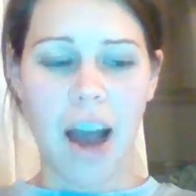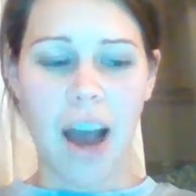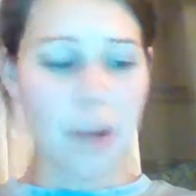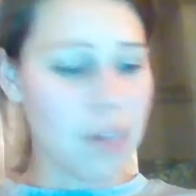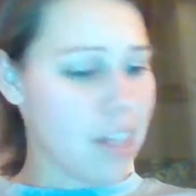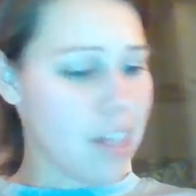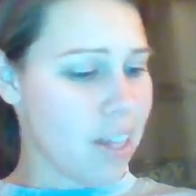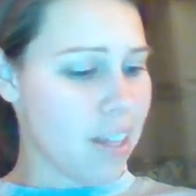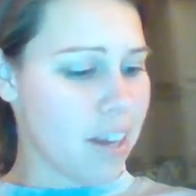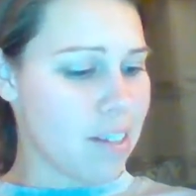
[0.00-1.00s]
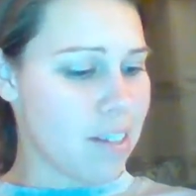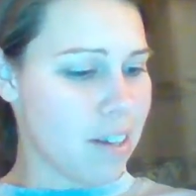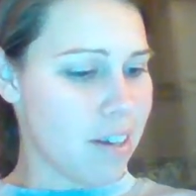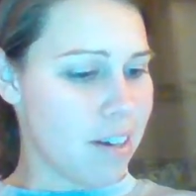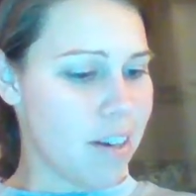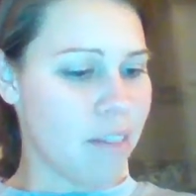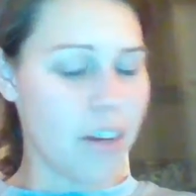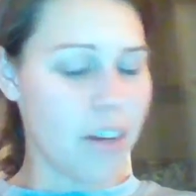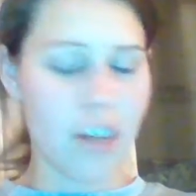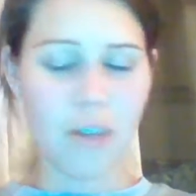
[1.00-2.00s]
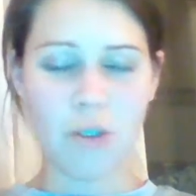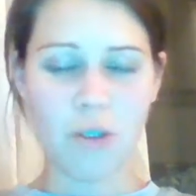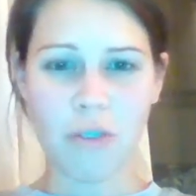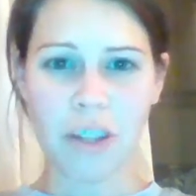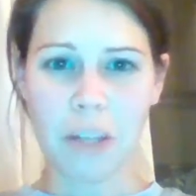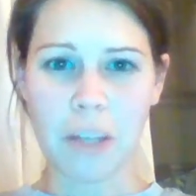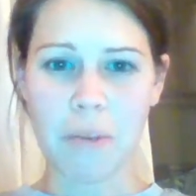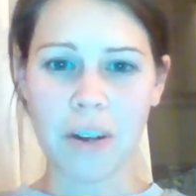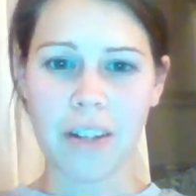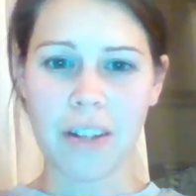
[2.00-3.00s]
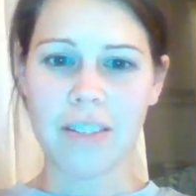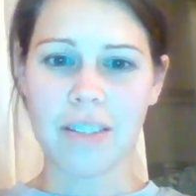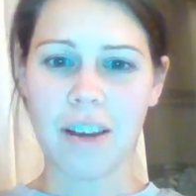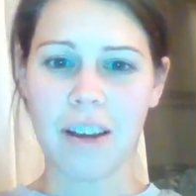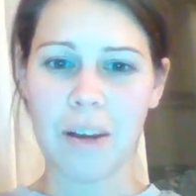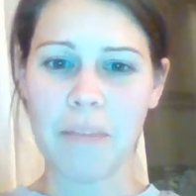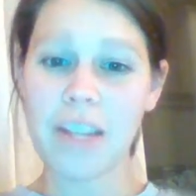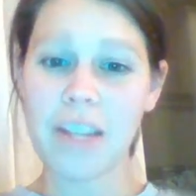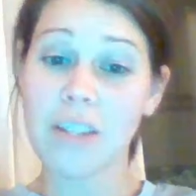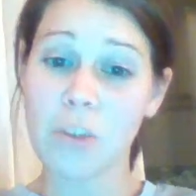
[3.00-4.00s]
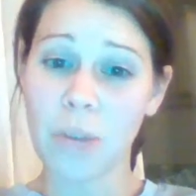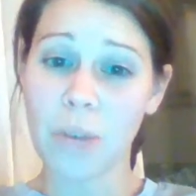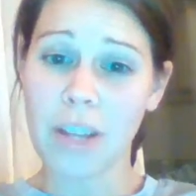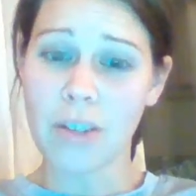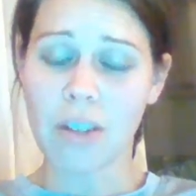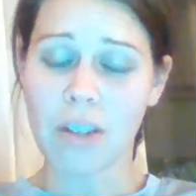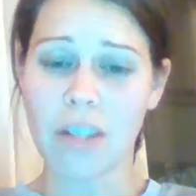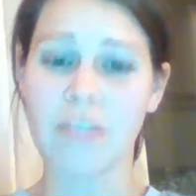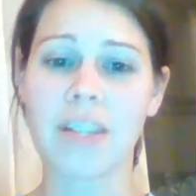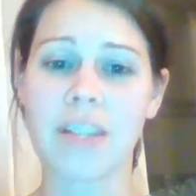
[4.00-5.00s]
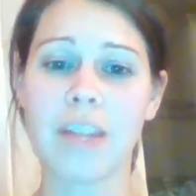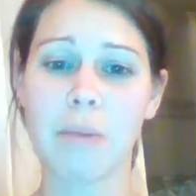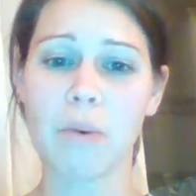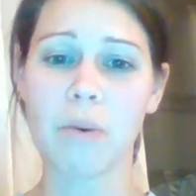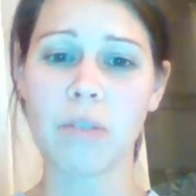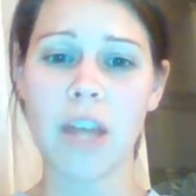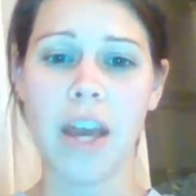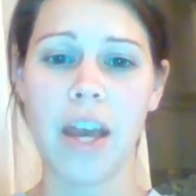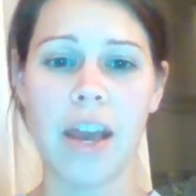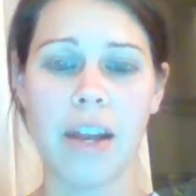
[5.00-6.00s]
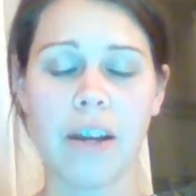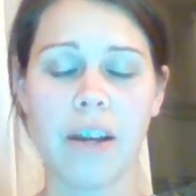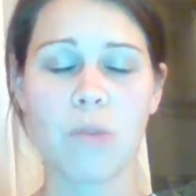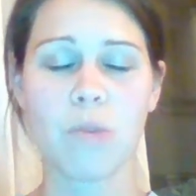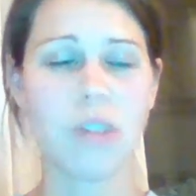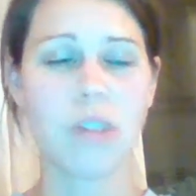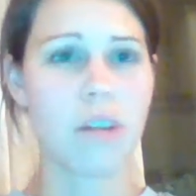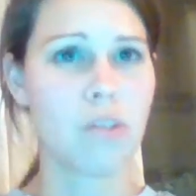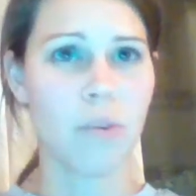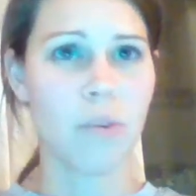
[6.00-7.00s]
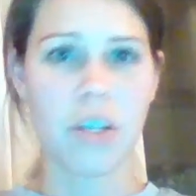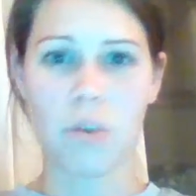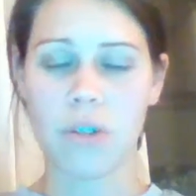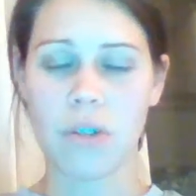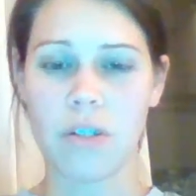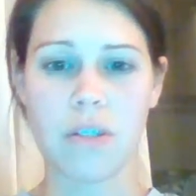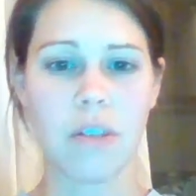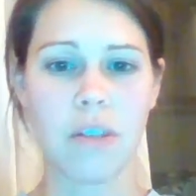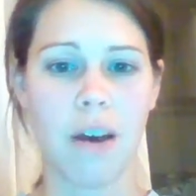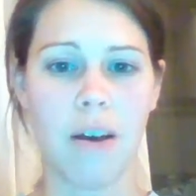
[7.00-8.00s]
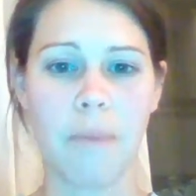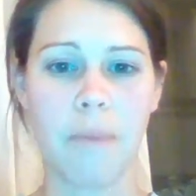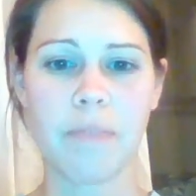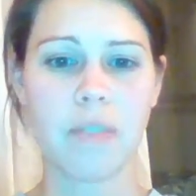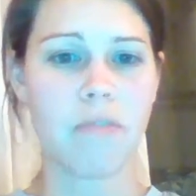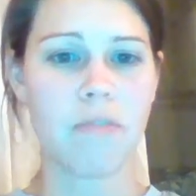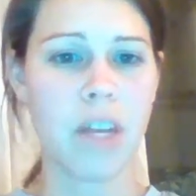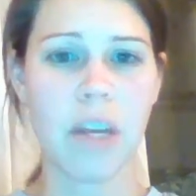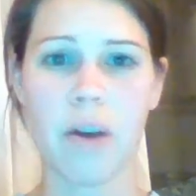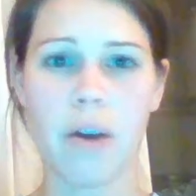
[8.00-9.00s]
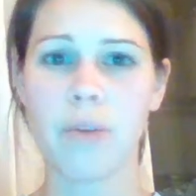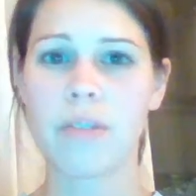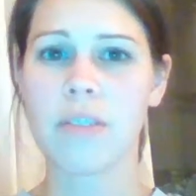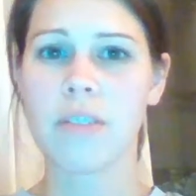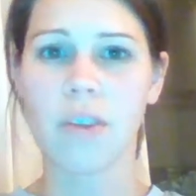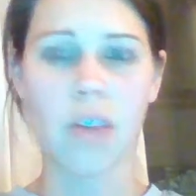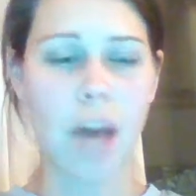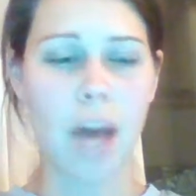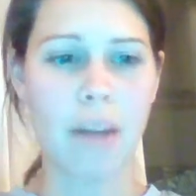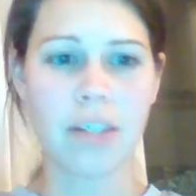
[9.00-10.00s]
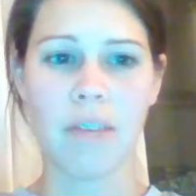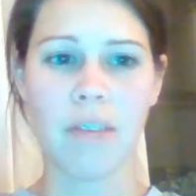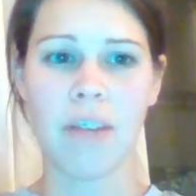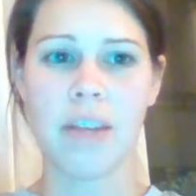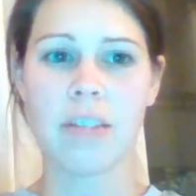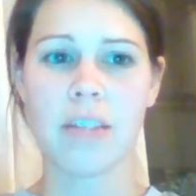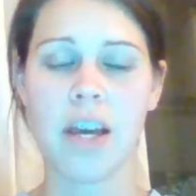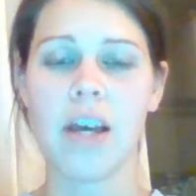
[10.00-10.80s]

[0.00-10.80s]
I really think that it's a very user-friendly book. It's easy to read. There's lots of examples, and it comes with tons of resources, videos, little lab activities,